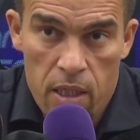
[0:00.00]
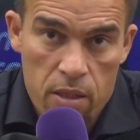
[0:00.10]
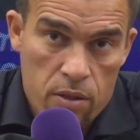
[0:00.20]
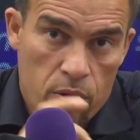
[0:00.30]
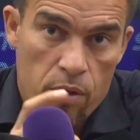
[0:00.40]

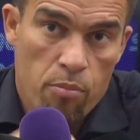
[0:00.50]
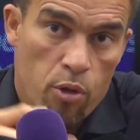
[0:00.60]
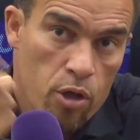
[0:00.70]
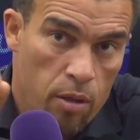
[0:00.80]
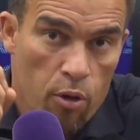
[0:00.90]
So the
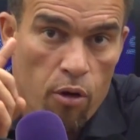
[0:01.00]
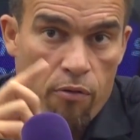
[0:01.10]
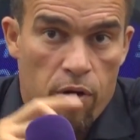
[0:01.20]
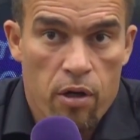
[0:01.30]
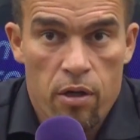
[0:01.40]
ball come
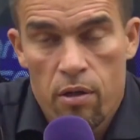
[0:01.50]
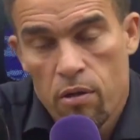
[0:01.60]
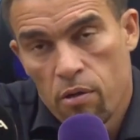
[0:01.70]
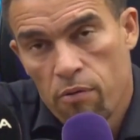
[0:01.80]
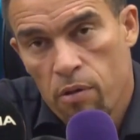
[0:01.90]

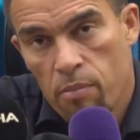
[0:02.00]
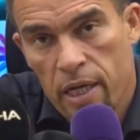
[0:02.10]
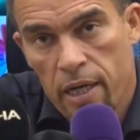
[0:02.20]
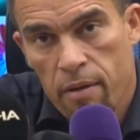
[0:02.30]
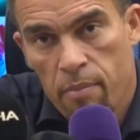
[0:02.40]
over
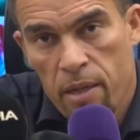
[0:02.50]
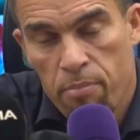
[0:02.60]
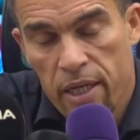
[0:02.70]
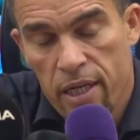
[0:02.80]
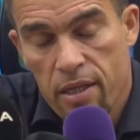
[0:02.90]
my player,